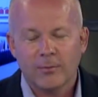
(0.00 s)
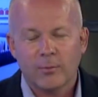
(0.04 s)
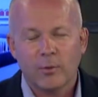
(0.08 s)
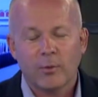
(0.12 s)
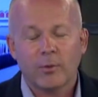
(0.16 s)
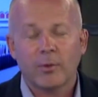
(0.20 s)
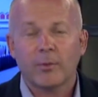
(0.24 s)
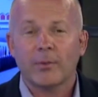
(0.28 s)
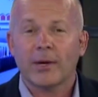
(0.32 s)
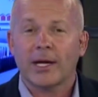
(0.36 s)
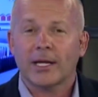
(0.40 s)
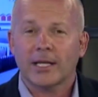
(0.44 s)
We'll
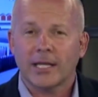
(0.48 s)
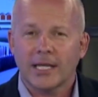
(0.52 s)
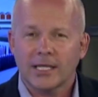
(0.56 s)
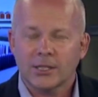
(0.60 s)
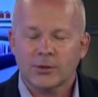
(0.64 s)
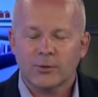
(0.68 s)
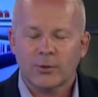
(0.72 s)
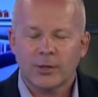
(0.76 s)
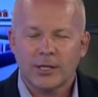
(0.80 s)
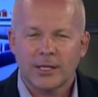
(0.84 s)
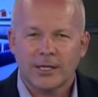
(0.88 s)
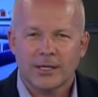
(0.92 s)
be back
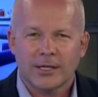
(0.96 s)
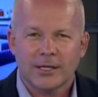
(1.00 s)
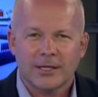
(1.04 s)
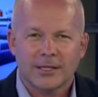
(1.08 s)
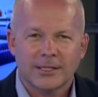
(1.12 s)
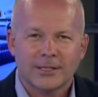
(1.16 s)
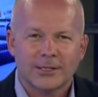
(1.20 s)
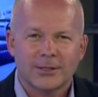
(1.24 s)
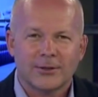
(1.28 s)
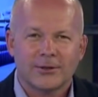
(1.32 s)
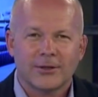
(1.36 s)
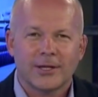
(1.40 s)
next week.
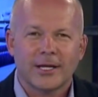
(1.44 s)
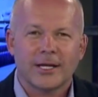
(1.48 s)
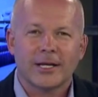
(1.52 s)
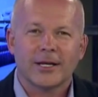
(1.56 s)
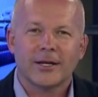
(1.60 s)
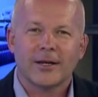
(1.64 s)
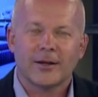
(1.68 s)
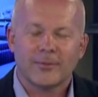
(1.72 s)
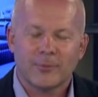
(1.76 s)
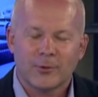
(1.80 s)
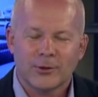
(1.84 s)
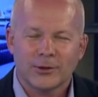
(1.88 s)
Until
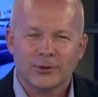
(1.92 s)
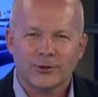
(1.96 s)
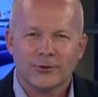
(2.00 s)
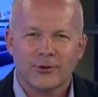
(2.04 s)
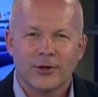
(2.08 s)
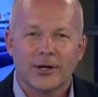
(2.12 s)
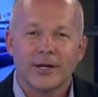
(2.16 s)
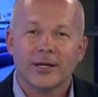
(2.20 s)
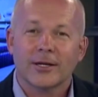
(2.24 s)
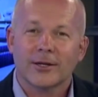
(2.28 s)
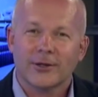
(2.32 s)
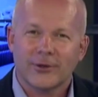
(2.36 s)
then, I'm Chris
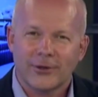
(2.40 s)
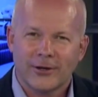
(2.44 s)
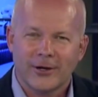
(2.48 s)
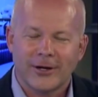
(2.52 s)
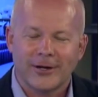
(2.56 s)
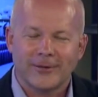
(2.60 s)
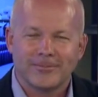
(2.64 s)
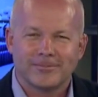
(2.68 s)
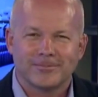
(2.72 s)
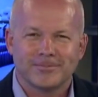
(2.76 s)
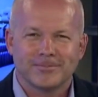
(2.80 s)
Gray. Good night.